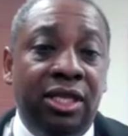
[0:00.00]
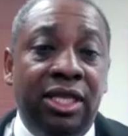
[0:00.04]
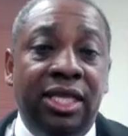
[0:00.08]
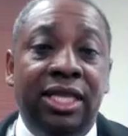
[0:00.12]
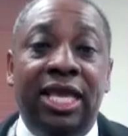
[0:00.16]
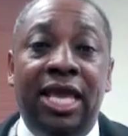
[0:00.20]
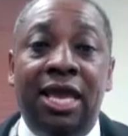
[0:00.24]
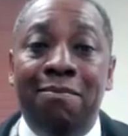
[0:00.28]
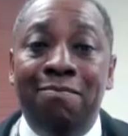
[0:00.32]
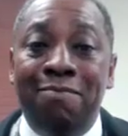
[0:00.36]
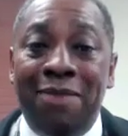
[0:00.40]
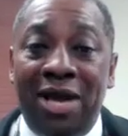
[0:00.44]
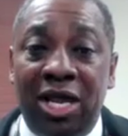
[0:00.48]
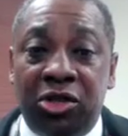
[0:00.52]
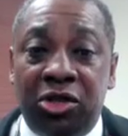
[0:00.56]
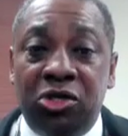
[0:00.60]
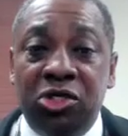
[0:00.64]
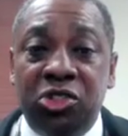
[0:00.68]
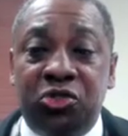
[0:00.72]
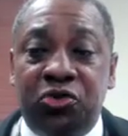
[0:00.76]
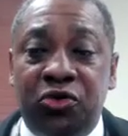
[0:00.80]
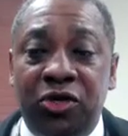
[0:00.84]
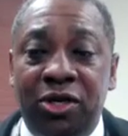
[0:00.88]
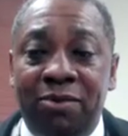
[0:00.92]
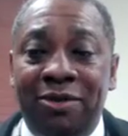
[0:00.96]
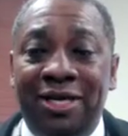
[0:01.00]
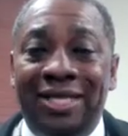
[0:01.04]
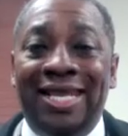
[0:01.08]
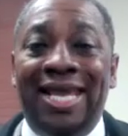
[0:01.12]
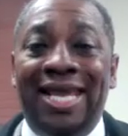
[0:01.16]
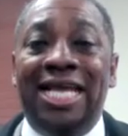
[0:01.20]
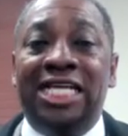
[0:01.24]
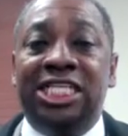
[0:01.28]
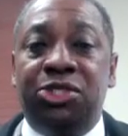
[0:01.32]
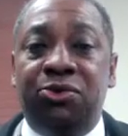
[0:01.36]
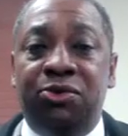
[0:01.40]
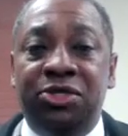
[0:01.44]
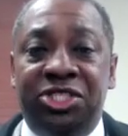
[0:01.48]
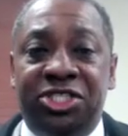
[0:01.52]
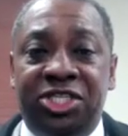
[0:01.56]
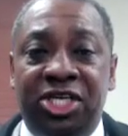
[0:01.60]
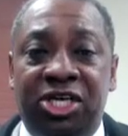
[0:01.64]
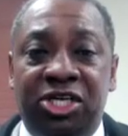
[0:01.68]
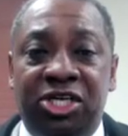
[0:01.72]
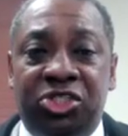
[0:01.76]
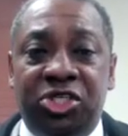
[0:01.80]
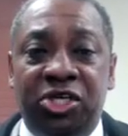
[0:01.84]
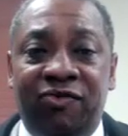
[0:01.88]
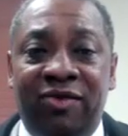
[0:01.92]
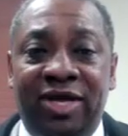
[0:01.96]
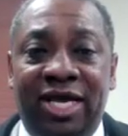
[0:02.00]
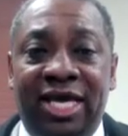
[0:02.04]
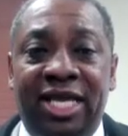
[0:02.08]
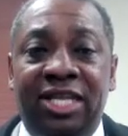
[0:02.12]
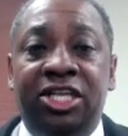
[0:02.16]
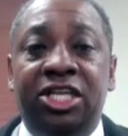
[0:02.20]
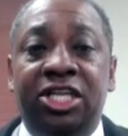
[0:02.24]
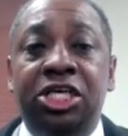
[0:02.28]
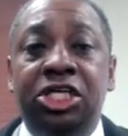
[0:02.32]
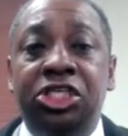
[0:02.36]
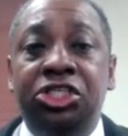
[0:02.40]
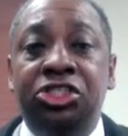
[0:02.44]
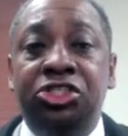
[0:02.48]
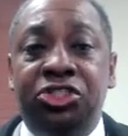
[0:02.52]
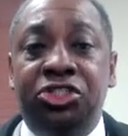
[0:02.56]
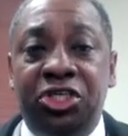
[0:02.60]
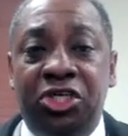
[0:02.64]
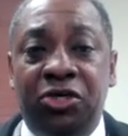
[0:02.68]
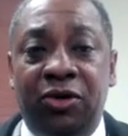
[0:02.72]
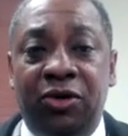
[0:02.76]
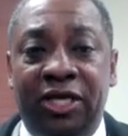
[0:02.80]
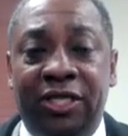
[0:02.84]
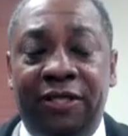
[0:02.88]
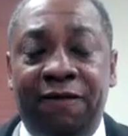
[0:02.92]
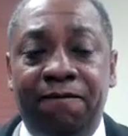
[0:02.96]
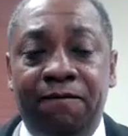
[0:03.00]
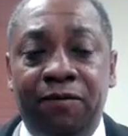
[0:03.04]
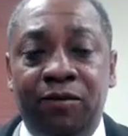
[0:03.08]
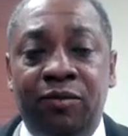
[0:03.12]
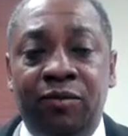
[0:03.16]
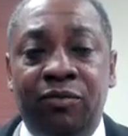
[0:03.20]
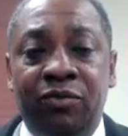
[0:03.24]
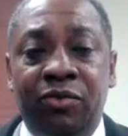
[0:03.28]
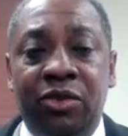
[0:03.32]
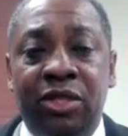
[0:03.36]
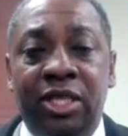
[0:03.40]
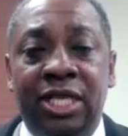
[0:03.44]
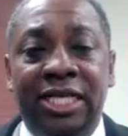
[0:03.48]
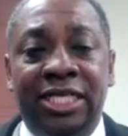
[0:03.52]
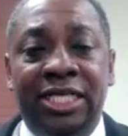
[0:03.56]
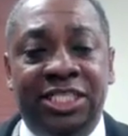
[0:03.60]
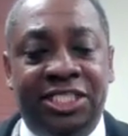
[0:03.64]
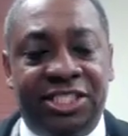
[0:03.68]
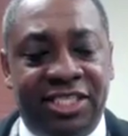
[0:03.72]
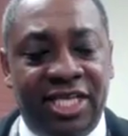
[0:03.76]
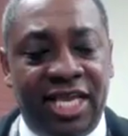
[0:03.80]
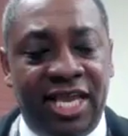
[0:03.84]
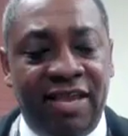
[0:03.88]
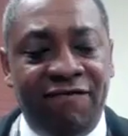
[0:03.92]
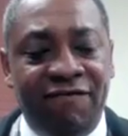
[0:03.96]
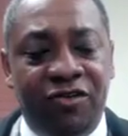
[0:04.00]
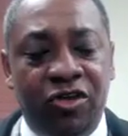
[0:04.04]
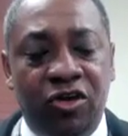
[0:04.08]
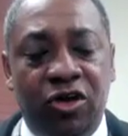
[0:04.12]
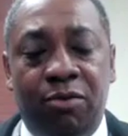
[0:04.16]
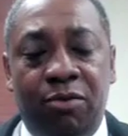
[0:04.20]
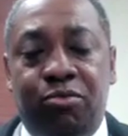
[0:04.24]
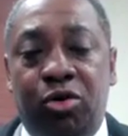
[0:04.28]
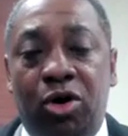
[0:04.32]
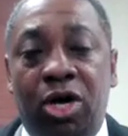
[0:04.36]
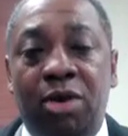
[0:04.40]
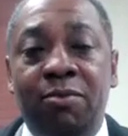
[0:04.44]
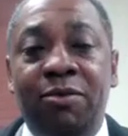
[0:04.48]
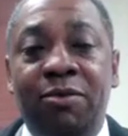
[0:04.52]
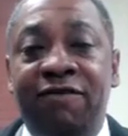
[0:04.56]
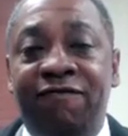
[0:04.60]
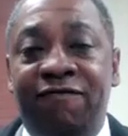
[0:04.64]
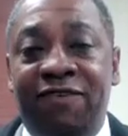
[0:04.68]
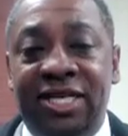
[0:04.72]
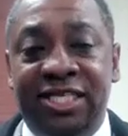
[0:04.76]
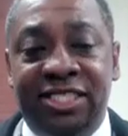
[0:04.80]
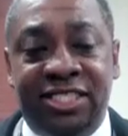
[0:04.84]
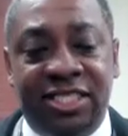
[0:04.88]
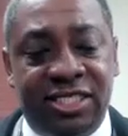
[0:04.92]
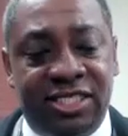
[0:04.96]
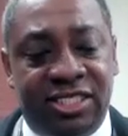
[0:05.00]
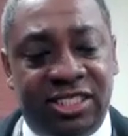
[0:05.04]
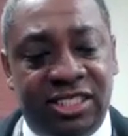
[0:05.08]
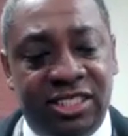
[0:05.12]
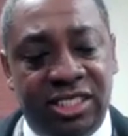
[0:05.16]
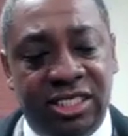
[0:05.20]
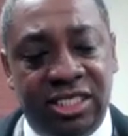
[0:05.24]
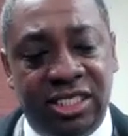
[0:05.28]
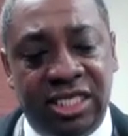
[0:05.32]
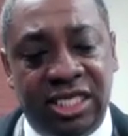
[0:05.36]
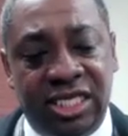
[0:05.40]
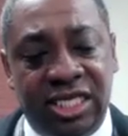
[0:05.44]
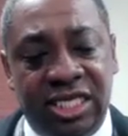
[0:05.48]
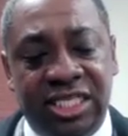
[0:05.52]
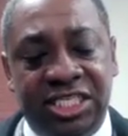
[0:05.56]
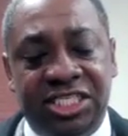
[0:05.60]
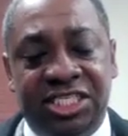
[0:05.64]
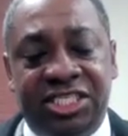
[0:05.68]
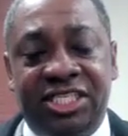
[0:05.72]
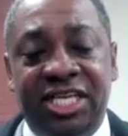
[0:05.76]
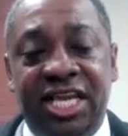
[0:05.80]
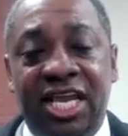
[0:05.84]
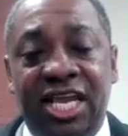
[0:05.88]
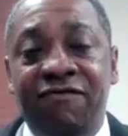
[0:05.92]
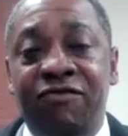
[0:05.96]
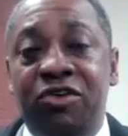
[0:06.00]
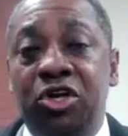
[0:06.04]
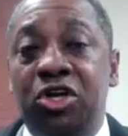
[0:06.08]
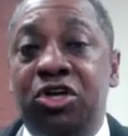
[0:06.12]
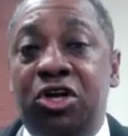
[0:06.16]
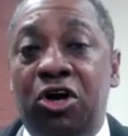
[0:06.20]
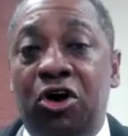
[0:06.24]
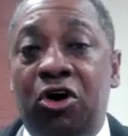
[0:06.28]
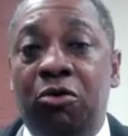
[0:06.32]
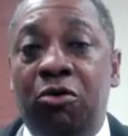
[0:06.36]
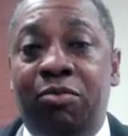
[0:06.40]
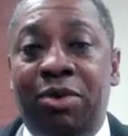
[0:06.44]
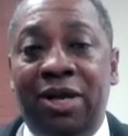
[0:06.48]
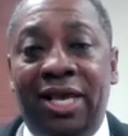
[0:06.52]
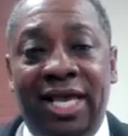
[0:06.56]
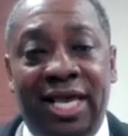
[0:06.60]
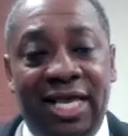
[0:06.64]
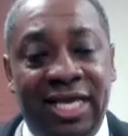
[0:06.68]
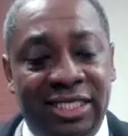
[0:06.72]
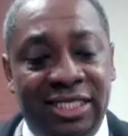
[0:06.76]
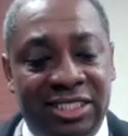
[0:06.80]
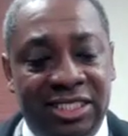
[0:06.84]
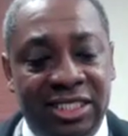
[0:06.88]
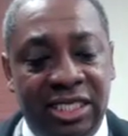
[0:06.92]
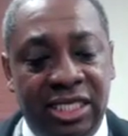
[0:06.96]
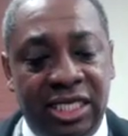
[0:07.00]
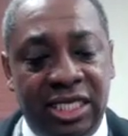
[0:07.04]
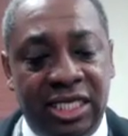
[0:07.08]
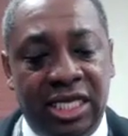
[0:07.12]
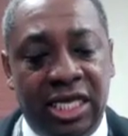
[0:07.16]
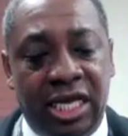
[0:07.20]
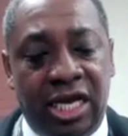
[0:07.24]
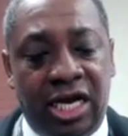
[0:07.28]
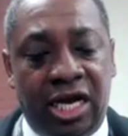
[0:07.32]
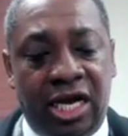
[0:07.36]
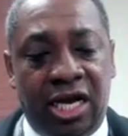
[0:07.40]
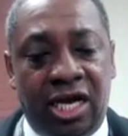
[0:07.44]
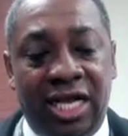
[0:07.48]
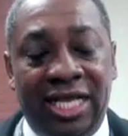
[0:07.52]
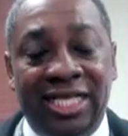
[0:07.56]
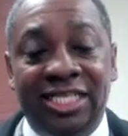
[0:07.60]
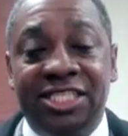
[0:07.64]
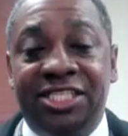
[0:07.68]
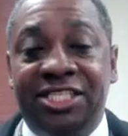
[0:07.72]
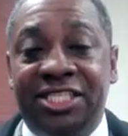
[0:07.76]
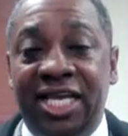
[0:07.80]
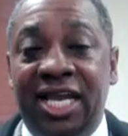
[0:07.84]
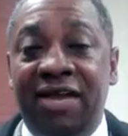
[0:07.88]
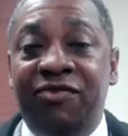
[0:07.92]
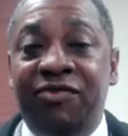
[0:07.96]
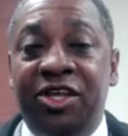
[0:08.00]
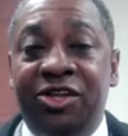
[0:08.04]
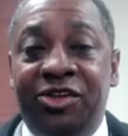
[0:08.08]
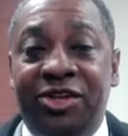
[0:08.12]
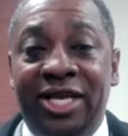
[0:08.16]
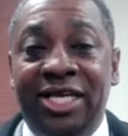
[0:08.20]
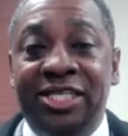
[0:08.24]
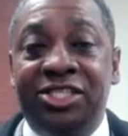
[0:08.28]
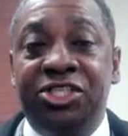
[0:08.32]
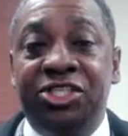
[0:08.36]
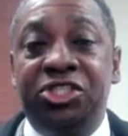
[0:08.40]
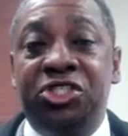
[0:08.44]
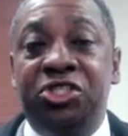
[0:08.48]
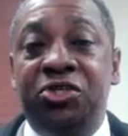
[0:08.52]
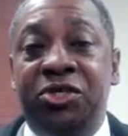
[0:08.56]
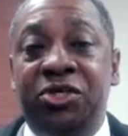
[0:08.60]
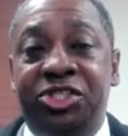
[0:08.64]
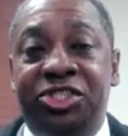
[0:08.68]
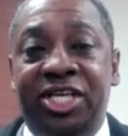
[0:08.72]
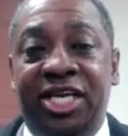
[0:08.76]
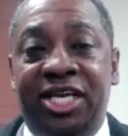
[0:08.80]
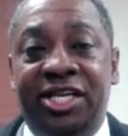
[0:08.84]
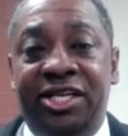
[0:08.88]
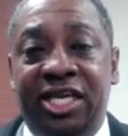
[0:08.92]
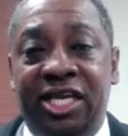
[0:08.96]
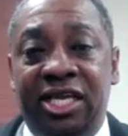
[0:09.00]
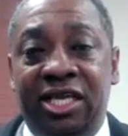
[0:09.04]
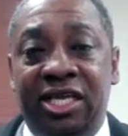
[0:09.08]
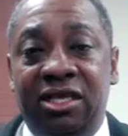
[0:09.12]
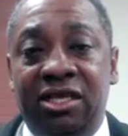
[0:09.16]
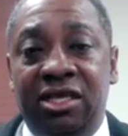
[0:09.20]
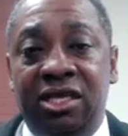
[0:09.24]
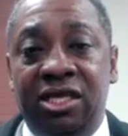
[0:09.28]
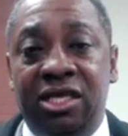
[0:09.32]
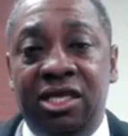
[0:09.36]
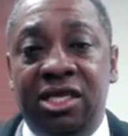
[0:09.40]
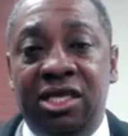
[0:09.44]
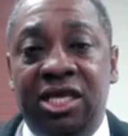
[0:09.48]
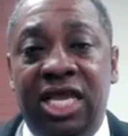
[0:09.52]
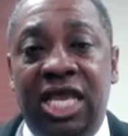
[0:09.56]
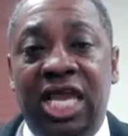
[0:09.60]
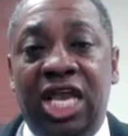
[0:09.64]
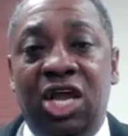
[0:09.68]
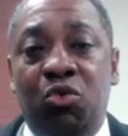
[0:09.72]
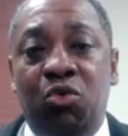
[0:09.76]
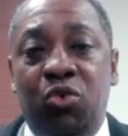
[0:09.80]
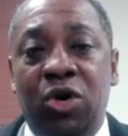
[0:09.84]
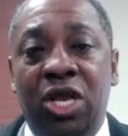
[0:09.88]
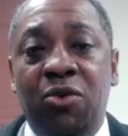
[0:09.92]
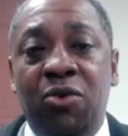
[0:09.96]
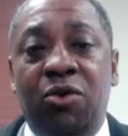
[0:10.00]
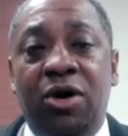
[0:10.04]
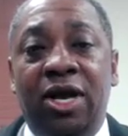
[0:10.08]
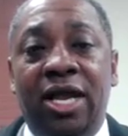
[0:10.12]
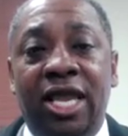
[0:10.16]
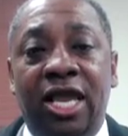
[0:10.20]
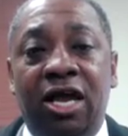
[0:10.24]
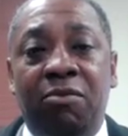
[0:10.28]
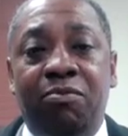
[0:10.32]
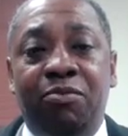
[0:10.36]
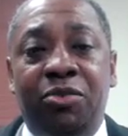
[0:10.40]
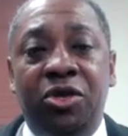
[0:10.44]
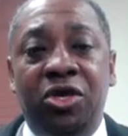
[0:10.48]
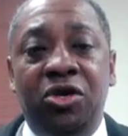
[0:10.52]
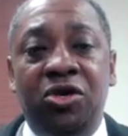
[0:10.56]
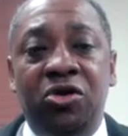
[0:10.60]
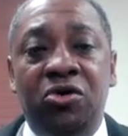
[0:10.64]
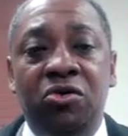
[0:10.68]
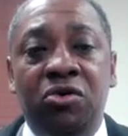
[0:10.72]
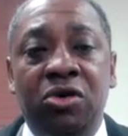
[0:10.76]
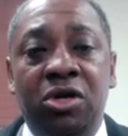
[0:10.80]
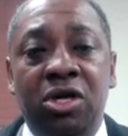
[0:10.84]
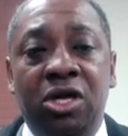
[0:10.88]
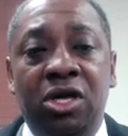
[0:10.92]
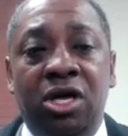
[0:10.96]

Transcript: and medical treatment as a result of that, do it. Save your appointment visits, save your co-pays, and save the dates that you're attending. And we will help you